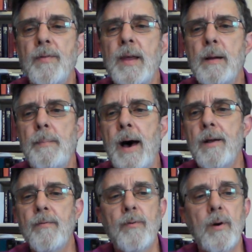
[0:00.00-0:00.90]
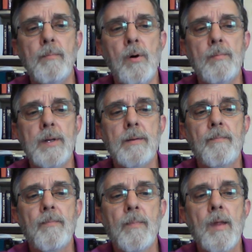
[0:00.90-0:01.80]
Think about it for a moment.
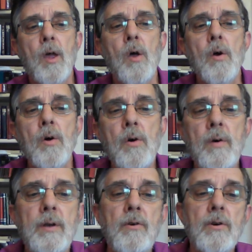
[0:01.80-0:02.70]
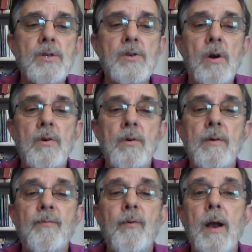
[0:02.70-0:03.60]
Who in your circle
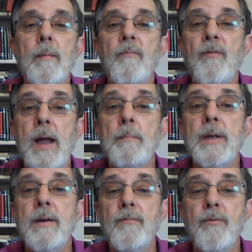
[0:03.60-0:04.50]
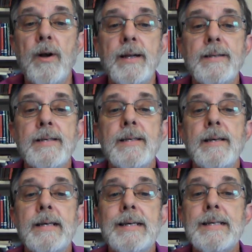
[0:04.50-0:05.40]
of family and friends
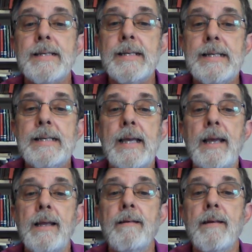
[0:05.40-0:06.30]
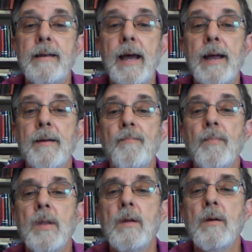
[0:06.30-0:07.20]
is in need today?
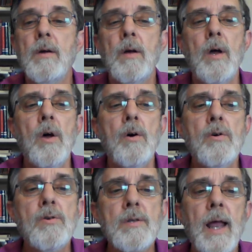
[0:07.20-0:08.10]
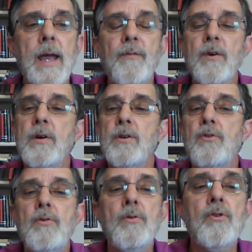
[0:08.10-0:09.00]
Whose life could
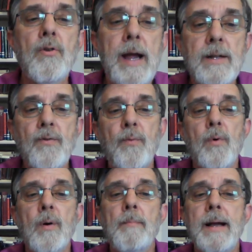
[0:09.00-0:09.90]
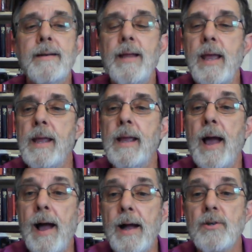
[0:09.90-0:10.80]
you transform by
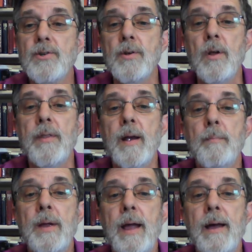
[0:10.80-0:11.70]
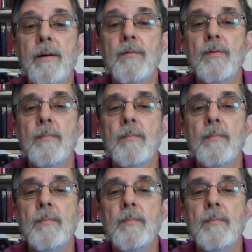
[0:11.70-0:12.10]
taking action on their behalf?